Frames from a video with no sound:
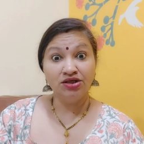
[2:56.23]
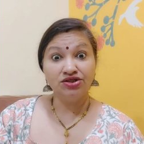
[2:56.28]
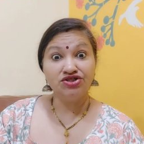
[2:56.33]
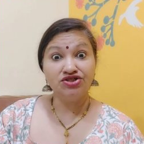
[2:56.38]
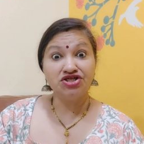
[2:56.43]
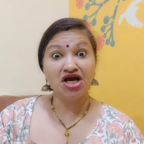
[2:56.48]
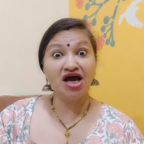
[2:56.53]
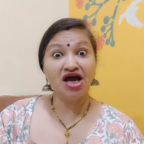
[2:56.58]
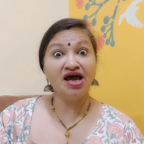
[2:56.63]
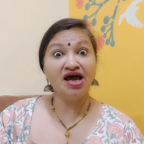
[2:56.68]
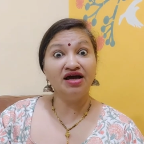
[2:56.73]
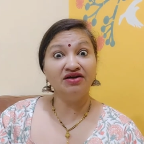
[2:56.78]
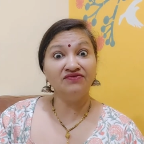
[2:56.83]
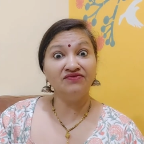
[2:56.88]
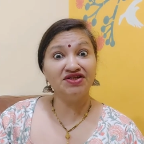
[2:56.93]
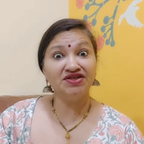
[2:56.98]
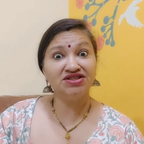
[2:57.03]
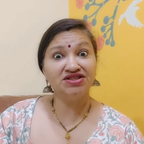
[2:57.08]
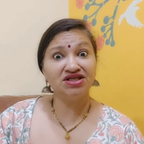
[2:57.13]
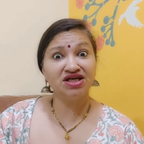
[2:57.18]
Jayan
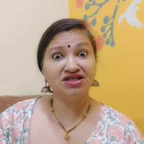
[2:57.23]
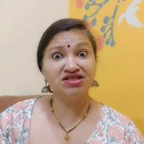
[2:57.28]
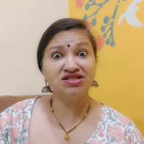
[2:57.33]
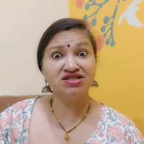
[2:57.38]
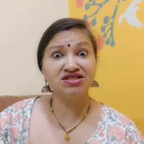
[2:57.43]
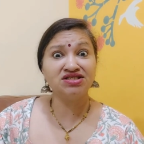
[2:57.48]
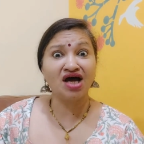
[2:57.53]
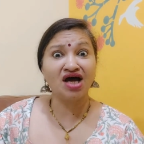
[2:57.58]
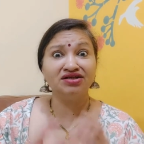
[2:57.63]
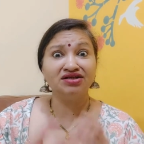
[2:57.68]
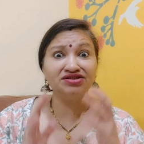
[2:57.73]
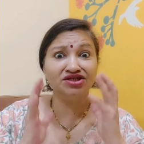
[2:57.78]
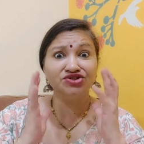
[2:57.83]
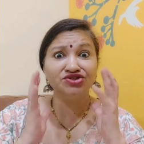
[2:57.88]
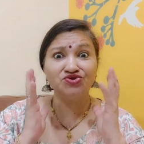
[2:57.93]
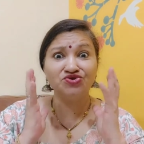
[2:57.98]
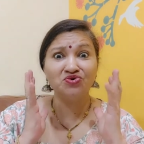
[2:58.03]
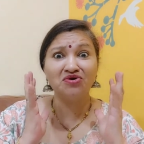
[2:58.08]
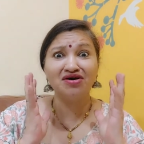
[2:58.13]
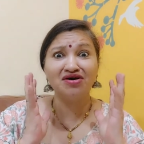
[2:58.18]
Vijaya started
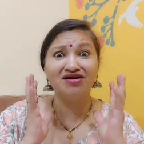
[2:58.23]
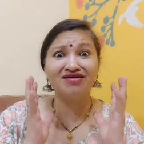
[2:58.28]
to